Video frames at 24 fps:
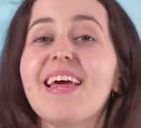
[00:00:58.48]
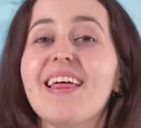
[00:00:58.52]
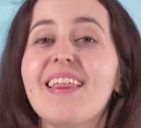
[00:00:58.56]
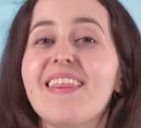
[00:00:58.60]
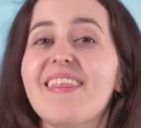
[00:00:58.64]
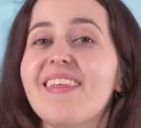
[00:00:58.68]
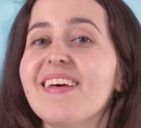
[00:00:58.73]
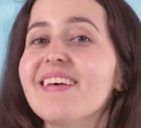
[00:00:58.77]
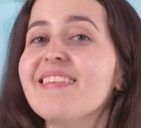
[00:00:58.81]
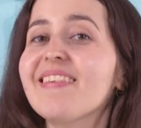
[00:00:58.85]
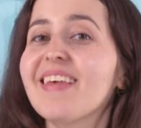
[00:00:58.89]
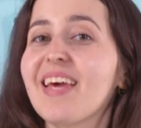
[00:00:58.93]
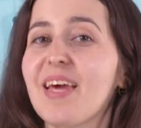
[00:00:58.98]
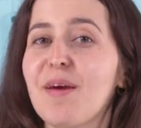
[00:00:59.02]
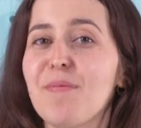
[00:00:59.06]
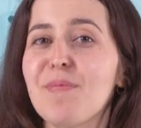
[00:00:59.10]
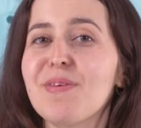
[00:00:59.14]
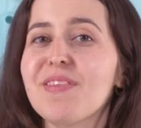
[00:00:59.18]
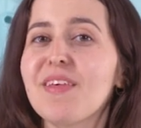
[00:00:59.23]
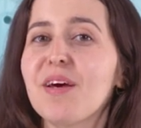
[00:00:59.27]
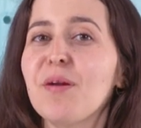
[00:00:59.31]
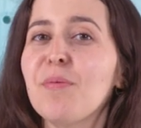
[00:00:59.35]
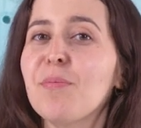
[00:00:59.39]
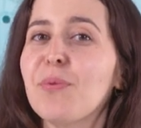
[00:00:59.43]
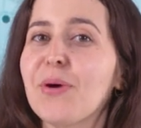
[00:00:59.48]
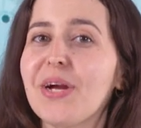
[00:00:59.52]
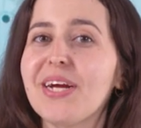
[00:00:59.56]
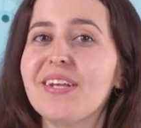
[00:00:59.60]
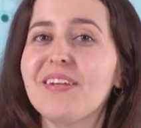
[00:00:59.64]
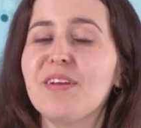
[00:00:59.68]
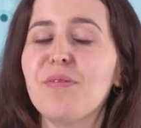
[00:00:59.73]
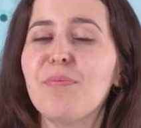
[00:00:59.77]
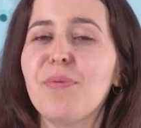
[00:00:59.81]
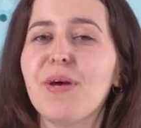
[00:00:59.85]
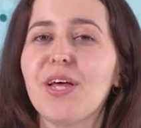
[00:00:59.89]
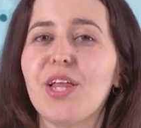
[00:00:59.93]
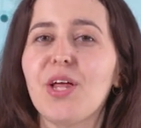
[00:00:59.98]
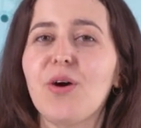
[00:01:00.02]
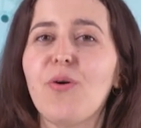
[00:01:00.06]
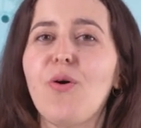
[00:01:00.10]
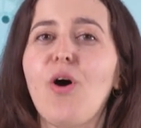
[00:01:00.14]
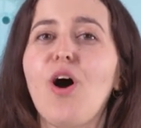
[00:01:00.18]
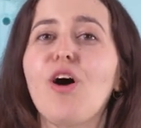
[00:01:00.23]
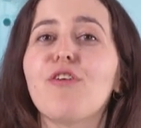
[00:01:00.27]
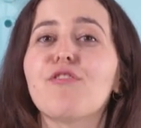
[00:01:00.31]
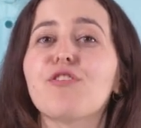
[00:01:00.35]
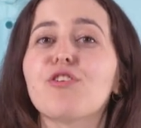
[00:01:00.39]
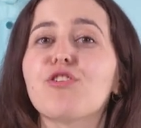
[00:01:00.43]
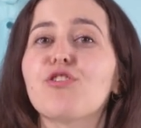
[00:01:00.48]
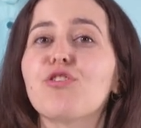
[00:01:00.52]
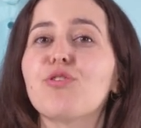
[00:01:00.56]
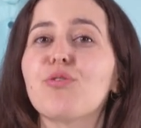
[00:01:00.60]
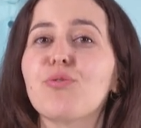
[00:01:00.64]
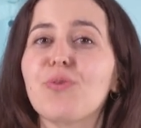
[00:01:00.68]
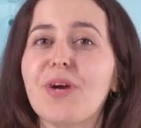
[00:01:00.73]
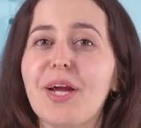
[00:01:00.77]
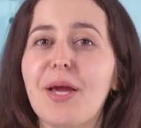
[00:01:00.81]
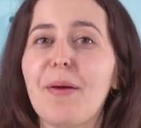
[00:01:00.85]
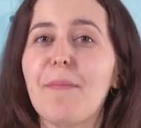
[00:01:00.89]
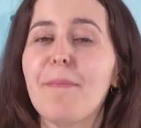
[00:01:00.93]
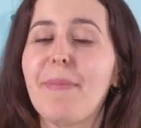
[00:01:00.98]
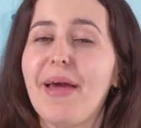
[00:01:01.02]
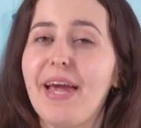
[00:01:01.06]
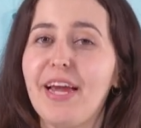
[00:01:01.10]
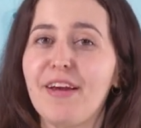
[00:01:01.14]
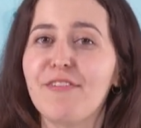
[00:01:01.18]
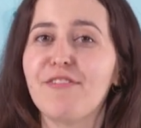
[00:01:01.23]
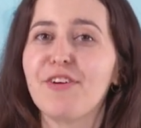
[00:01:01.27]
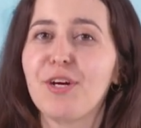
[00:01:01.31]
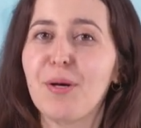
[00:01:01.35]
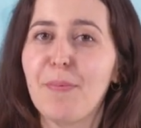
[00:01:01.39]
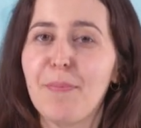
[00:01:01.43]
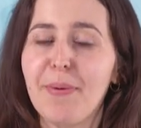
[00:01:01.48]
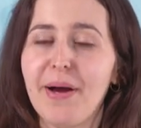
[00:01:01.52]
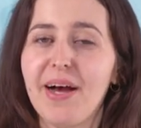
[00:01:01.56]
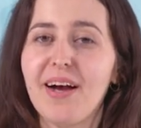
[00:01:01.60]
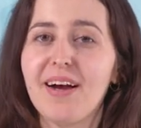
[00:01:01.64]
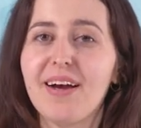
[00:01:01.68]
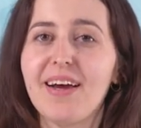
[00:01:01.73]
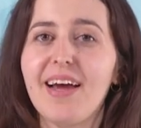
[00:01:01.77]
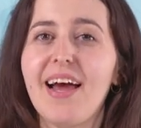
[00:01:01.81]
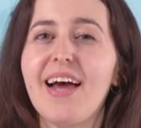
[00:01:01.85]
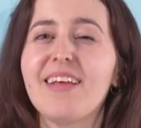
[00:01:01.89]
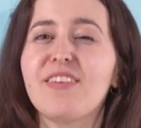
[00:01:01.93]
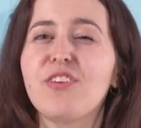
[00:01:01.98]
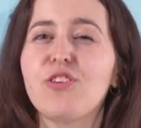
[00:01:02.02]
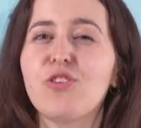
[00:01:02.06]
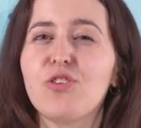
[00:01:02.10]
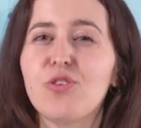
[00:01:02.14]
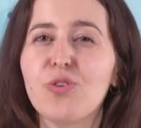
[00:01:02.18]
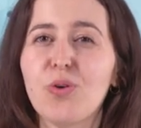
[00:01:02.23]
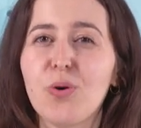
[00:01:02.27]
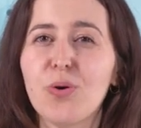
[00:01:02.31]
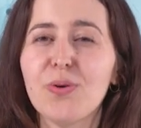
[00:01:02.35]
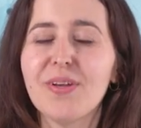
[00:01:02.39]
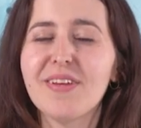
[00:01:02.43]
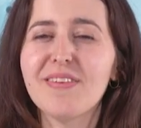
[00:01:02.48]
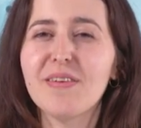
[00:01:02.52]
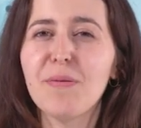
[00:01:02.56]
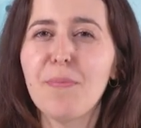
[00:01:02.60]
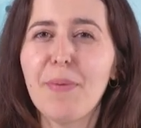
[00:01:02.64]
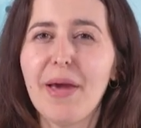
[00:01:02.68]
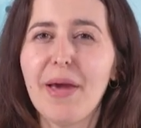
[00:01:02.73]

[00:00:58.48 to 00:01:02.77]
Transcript: This Amazon branded pillow offers great bang for your buck as it's sold as a